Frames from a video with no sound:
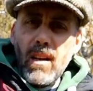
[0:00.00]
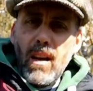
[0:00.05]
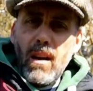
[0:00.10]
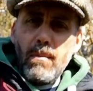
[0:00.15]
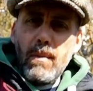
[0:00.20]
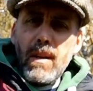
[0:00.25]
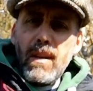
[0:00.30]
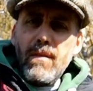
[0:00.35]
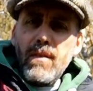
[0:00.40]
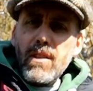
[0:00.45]
I
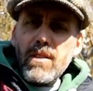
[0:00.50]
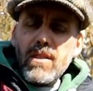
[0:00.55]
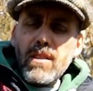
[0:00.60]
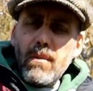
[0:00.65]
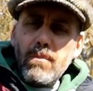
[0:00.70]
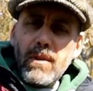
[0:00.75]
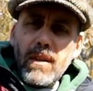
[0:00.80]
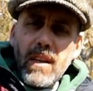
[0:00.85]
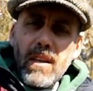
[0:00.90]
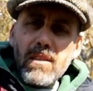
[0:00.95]
mean, even
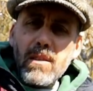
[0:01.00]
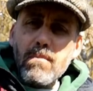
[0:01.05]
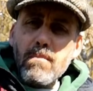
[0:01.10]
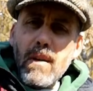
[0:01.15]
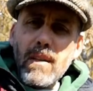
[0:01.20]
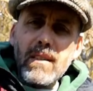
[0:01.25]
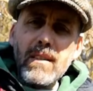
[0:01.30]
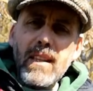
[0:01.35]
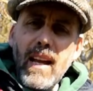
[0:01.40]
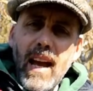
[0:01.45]
something as
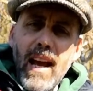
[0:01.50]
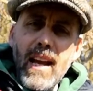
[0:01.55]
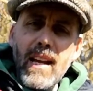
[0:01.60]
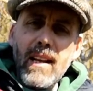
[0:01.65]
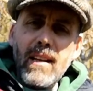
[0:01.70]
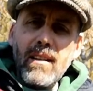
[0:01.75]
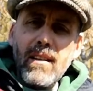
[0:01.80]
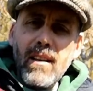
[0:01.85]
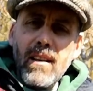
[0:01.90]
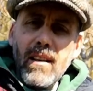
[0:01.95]

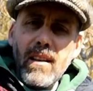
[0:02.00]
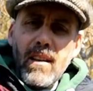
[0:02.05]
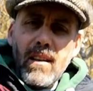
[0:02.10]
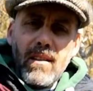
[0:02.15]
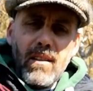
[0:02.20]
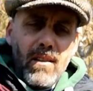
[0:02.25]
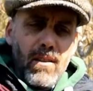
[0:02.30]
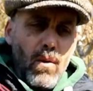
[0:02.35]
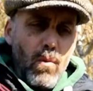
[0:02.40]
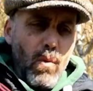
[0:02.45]
mundane,
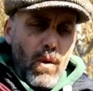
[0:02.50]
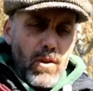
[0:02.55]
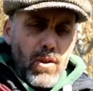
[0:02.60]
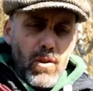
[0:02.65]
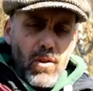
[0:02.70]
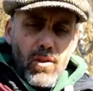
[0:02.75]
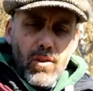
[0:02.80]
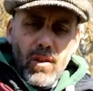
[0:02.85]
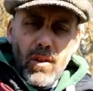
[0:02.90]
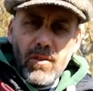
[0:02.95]

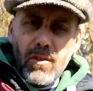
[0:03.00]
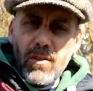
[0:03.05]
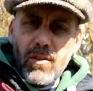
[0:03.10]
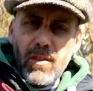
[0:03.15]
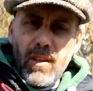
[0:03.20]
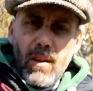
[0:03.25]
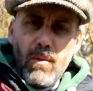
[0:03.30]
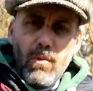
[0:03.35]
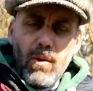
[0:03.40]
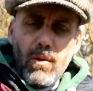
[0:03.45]
once you start to
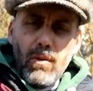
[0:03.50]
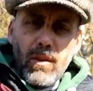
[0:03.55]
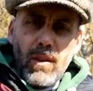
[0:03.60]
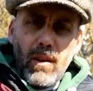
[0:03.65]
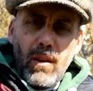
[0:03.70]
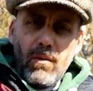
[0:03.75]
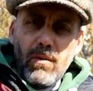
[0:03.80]
say, well,